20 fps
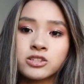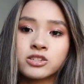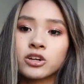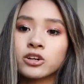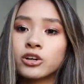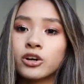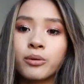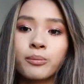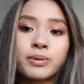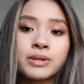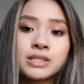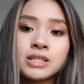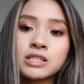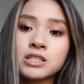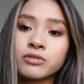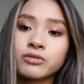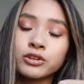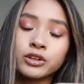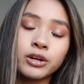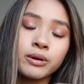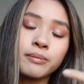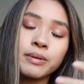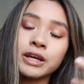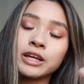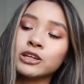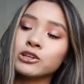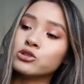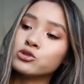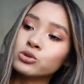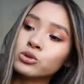Start your own business if you're good at
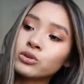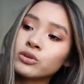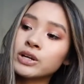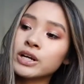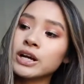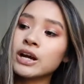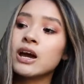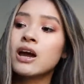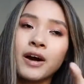making jewelry.